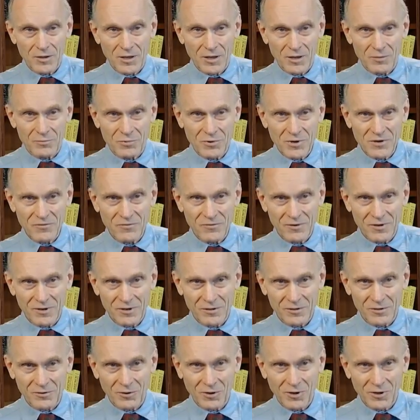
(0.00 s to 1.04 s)
A brief
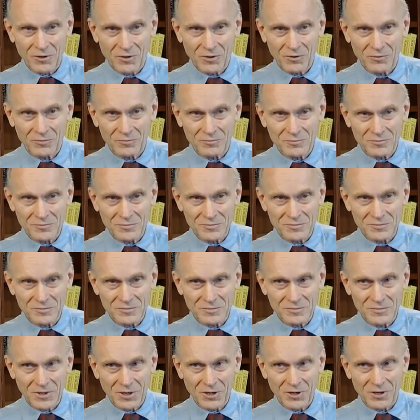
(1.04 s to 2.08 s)
historical
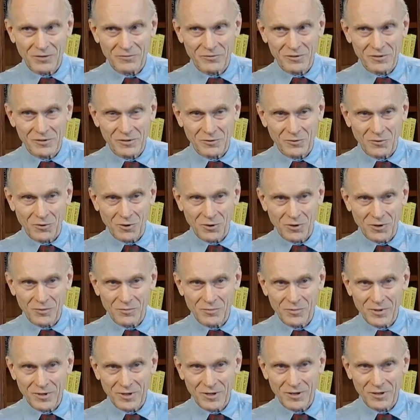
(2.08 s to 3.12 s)
narrative is in order
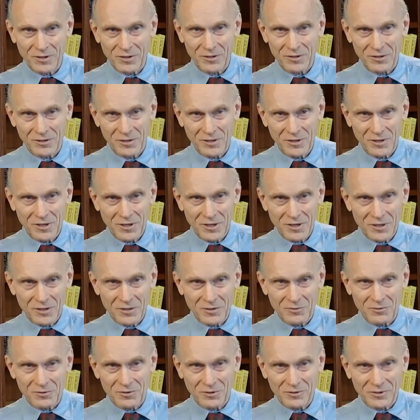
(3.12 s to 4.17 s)
because
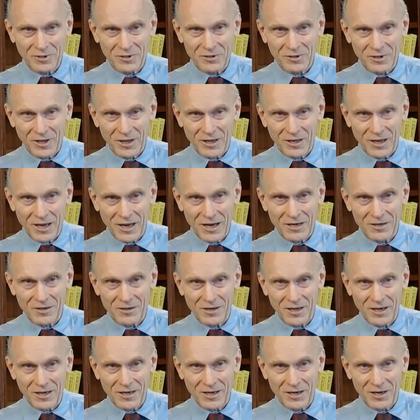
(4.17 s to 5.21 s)
there was at least 8
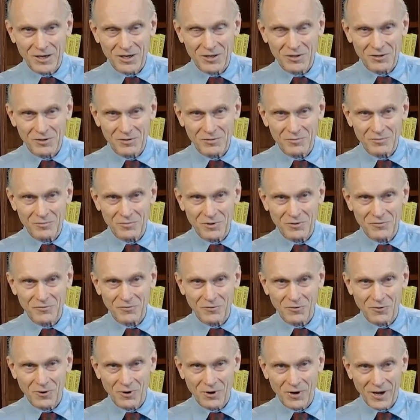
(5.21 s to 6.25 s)
decades
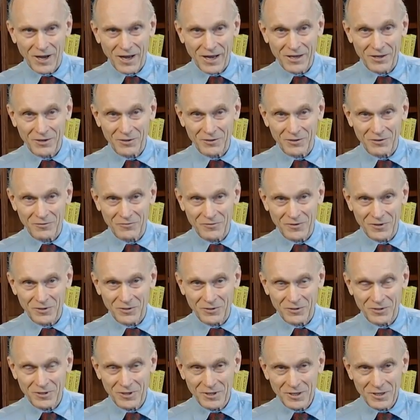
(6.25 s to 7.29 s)
before I entered the
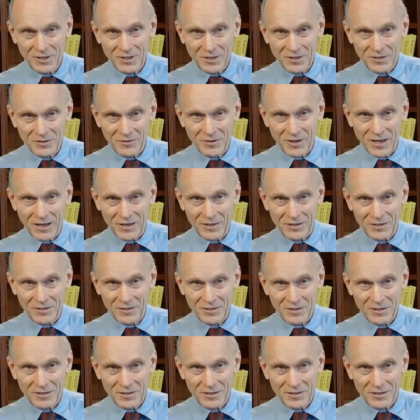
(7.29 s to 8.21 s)
field that